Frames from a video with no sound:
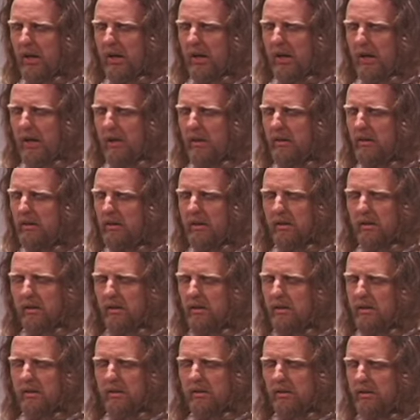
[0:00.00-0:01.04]
and
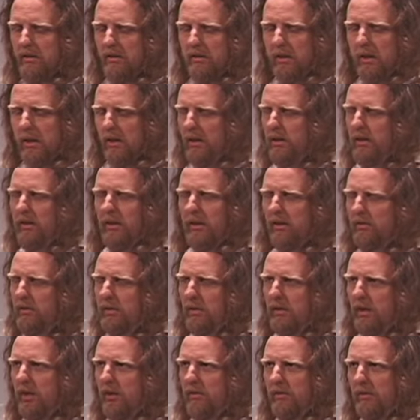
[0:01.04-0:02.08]
yeah, I
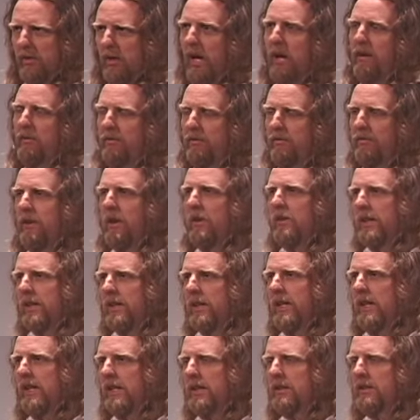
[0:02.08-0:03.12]
haven't, I haven't, I haven't felt the
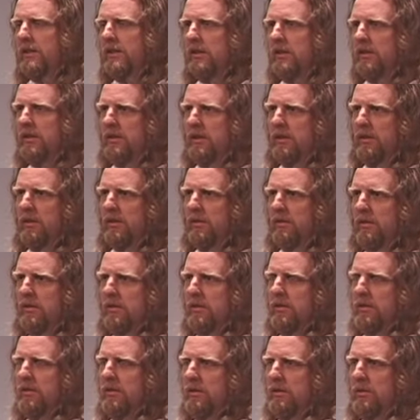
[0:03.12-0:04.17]
need to, to,
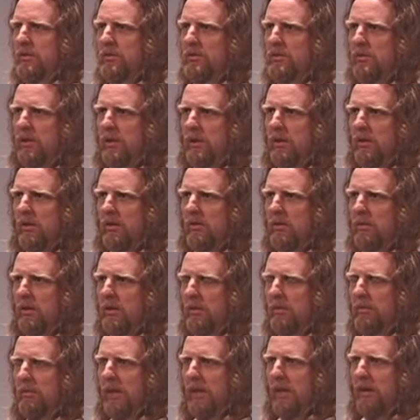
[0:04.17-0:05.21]
to you know,
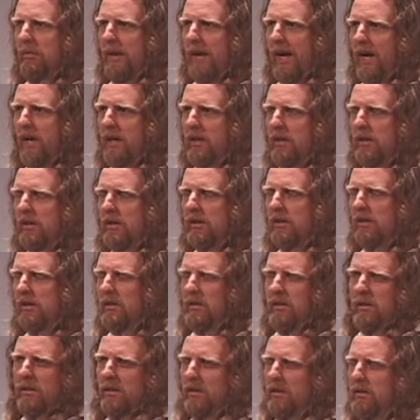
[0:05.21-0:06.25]
being a band, and
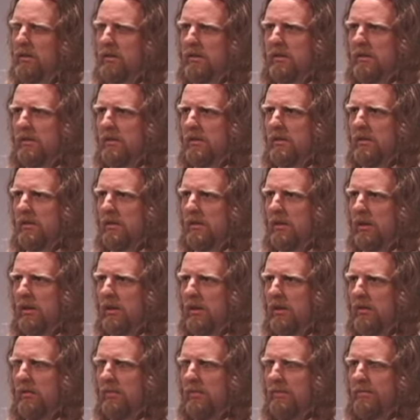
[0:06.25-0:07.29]
it's
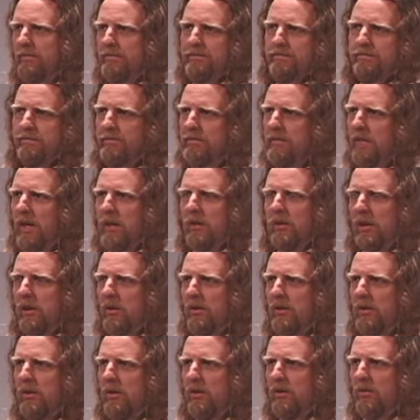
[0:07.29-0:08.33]
um, I don't I
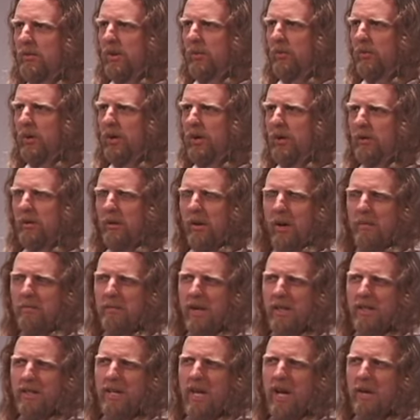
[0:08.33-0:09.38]
don't know if I will. I
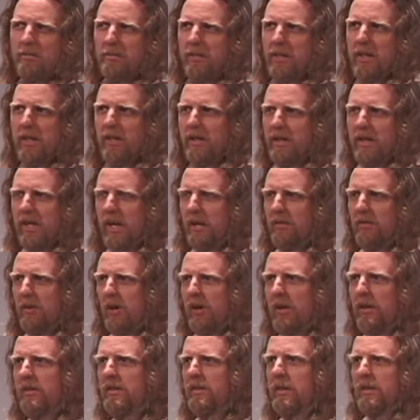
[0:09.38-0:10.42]
might not be the kind of
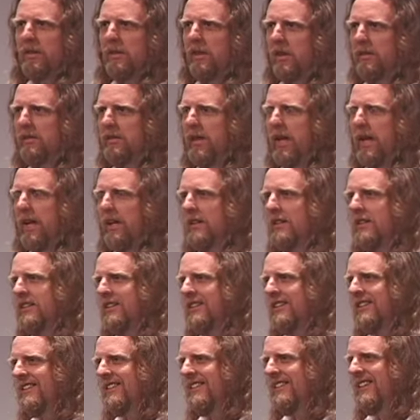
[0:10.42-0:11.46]
artist that does that.
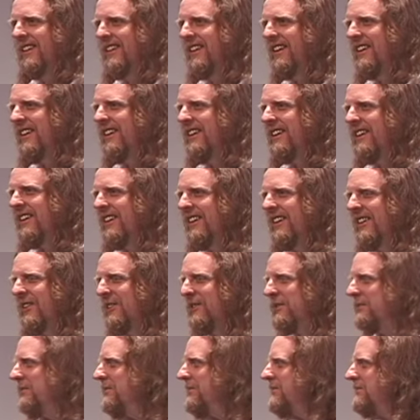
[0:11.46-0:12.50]

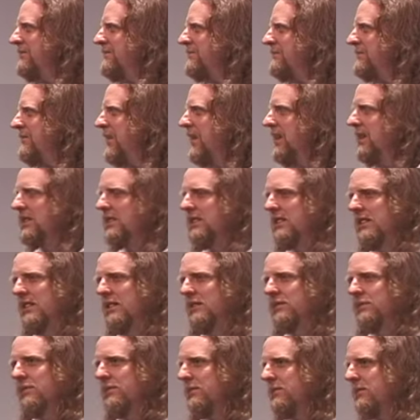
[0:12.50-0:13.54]
Um, but uh,
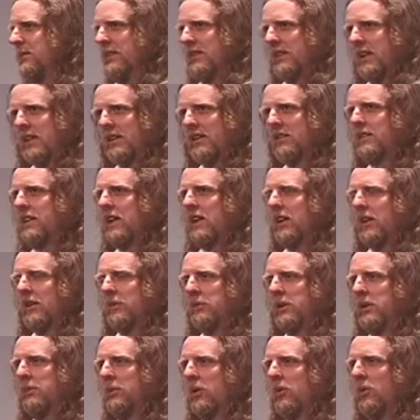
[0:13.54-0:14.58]
it's not to say
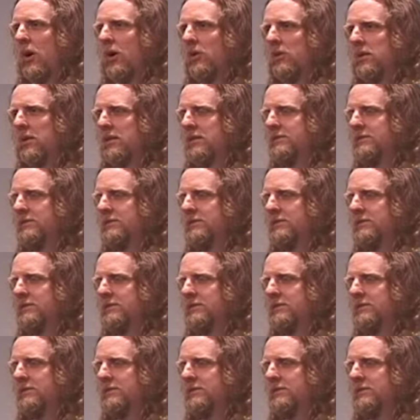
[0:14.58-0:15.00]
other people won't.